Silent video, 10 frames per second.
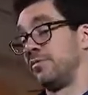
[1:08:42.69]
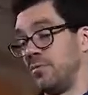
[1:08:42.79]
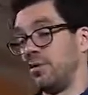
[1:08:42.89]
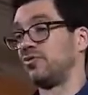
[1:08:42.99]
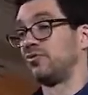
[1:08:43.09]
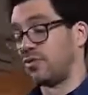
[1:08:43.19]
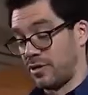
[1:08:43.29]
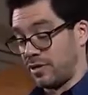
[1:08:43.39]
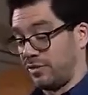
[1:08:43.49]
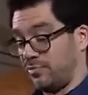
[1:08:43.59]
Most
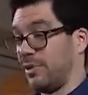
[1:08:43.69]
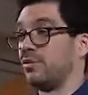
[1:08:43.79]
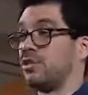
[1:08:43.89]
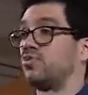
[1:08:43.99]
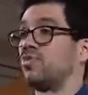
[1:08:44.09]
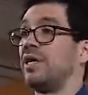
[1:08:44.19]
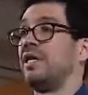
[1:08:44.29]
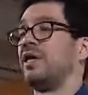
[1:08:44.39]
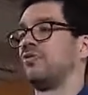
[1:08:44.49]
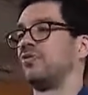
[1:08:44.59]
fraud is people just
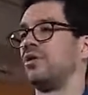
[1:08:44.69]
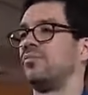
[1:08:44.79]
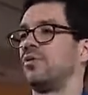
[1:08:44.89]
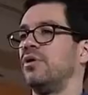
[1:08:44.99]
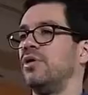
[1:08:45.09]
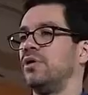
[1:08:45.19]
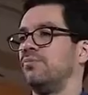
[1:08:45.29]
write down your number.